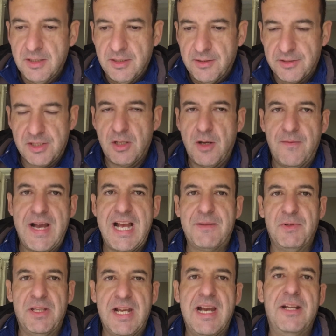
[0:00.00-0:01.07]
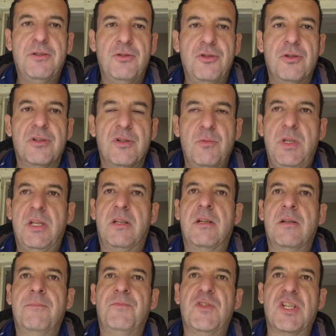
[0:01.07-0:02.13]
There's a lot of admin that I do during the week
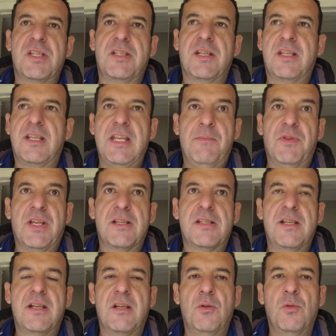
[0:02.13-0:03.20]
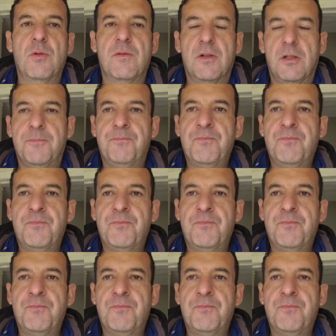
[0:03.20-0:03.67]
just to keep things ticking over.